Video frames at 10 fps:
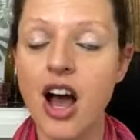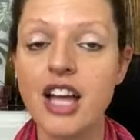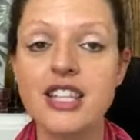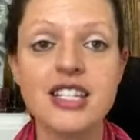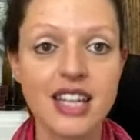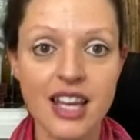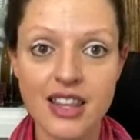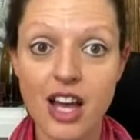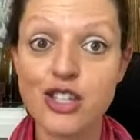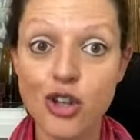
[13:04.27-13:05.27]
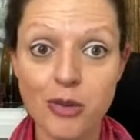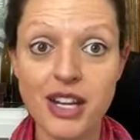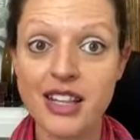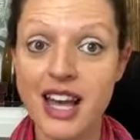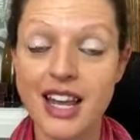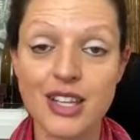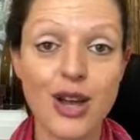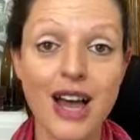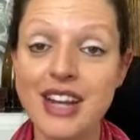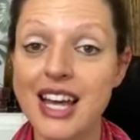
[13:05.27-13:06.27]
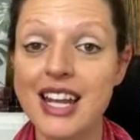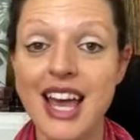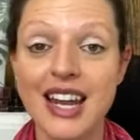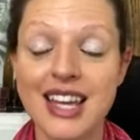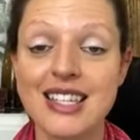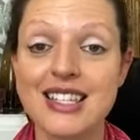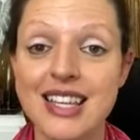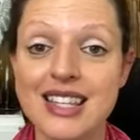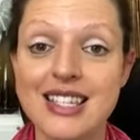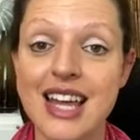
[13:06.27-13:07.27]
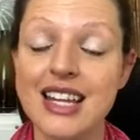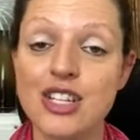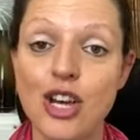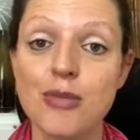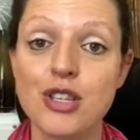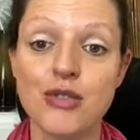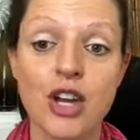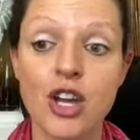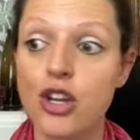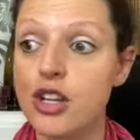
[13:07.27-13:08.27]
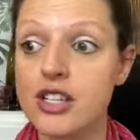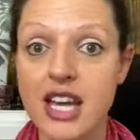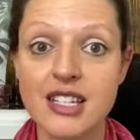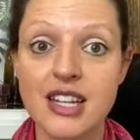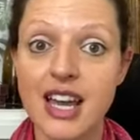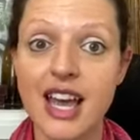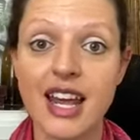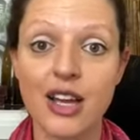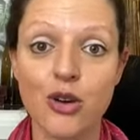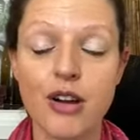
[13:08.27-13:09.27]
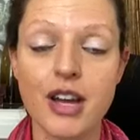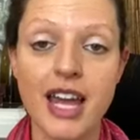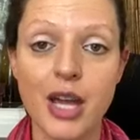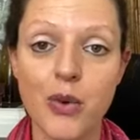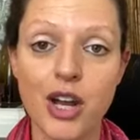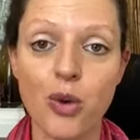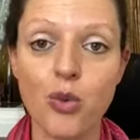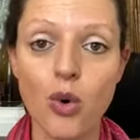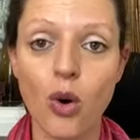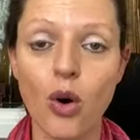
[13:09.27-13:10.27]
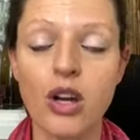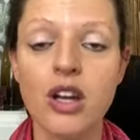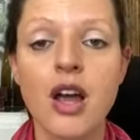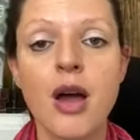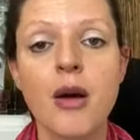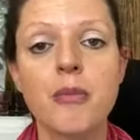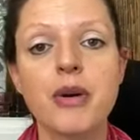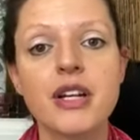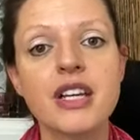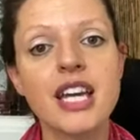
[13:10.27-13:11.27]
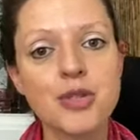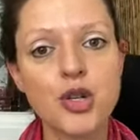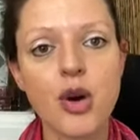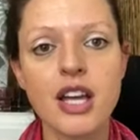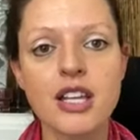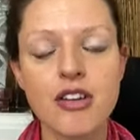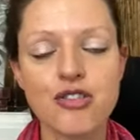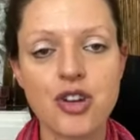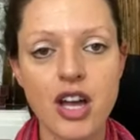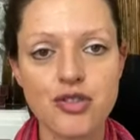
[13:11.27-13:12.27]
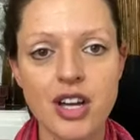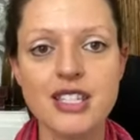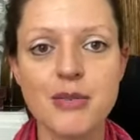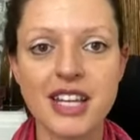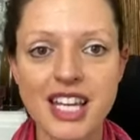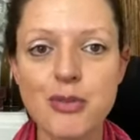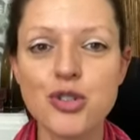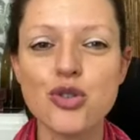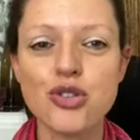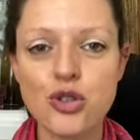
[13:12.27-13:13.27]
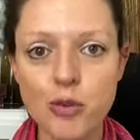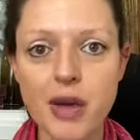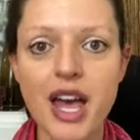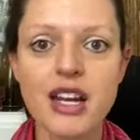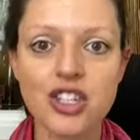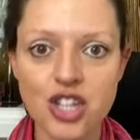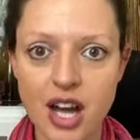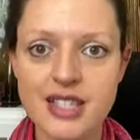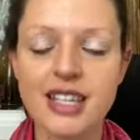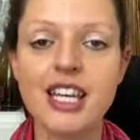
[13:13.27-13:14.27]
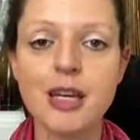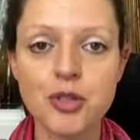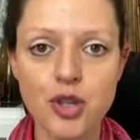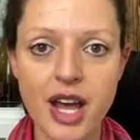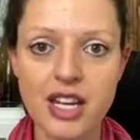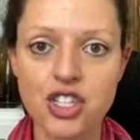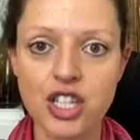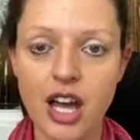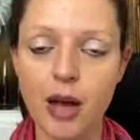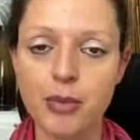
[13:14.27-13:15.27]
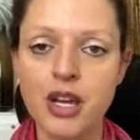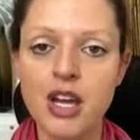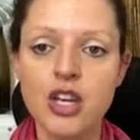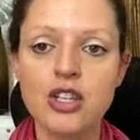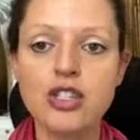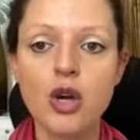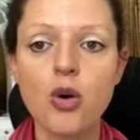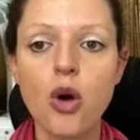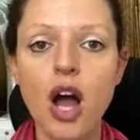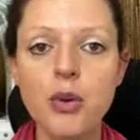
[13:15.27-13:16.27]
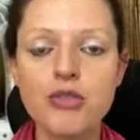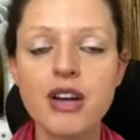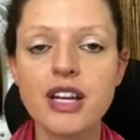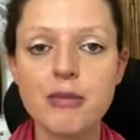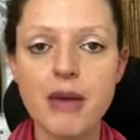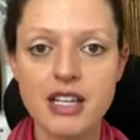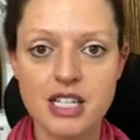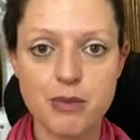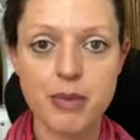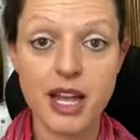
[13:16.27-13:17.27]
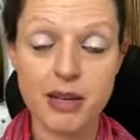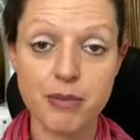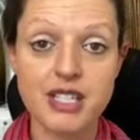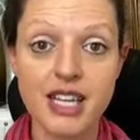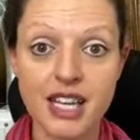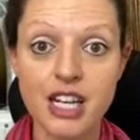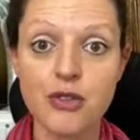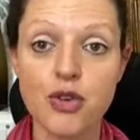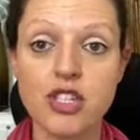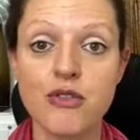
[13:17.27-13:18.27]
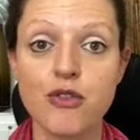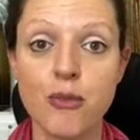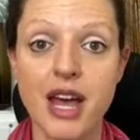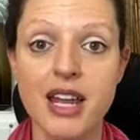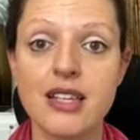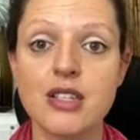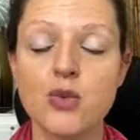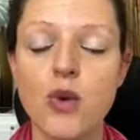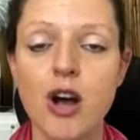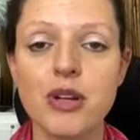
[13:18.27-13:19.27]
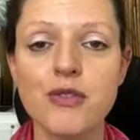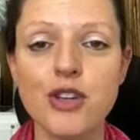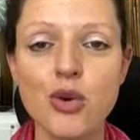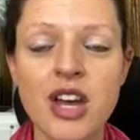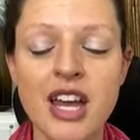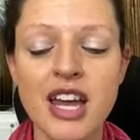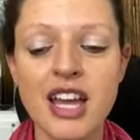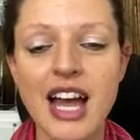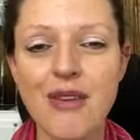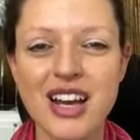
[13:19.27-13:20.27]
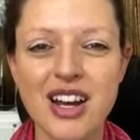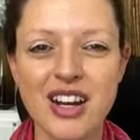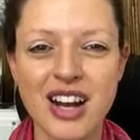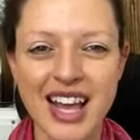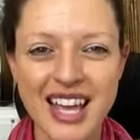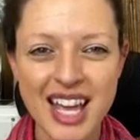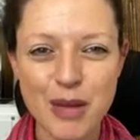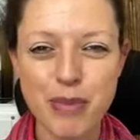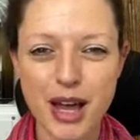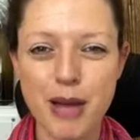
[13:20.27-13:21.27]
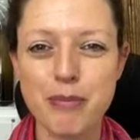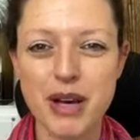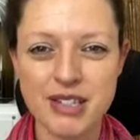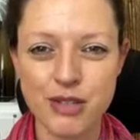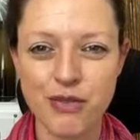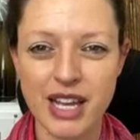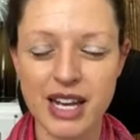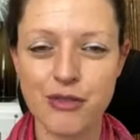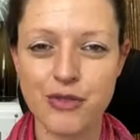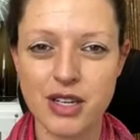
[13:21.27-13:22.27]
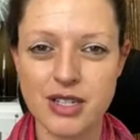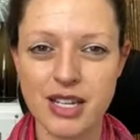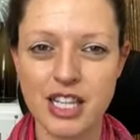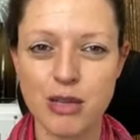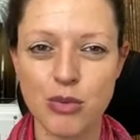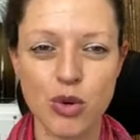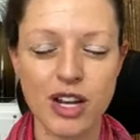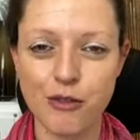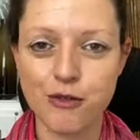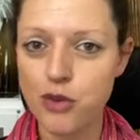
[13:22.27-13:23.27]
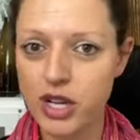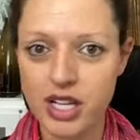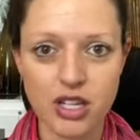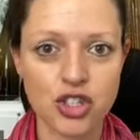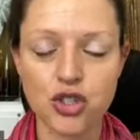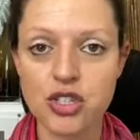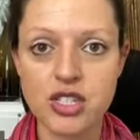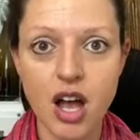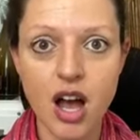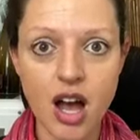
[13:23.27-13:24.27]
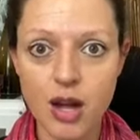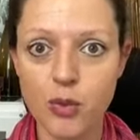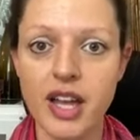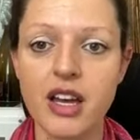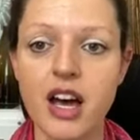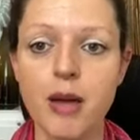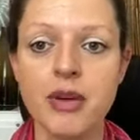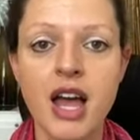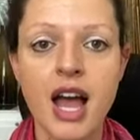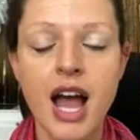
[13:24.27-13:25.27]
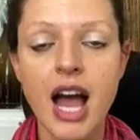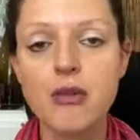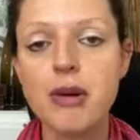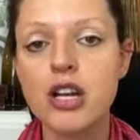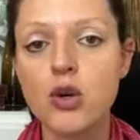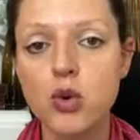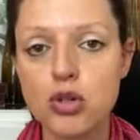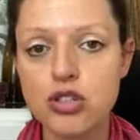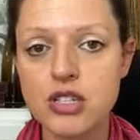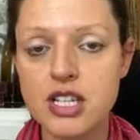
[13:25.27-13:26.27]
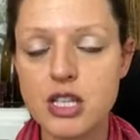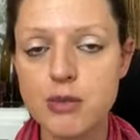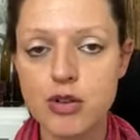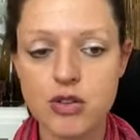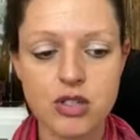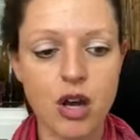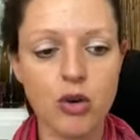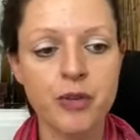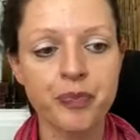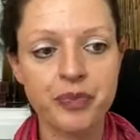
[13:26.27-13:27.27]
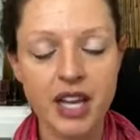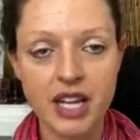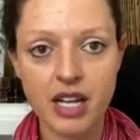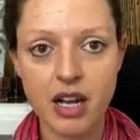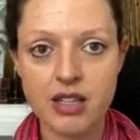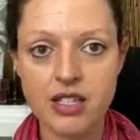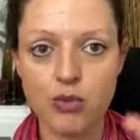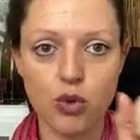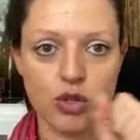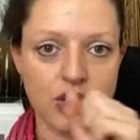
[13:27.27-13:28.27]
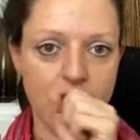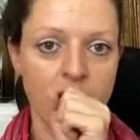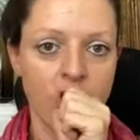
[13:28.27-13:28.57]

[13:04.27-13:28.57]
I stopped getting the headache, so I haven't had a headache since then in terms of day-to-day headache or a headache when I walk. But it keeps you hydrated, but it keeps you super energized, it keeps your energy up. So I would recommend, and particularly if you suffer from headaches as well, but if you have that kind of like hit by a bus feeling first thing in the morning, fogginess, you just can't wake up, have about a 1/4 teaspoon of salt in a glass of water.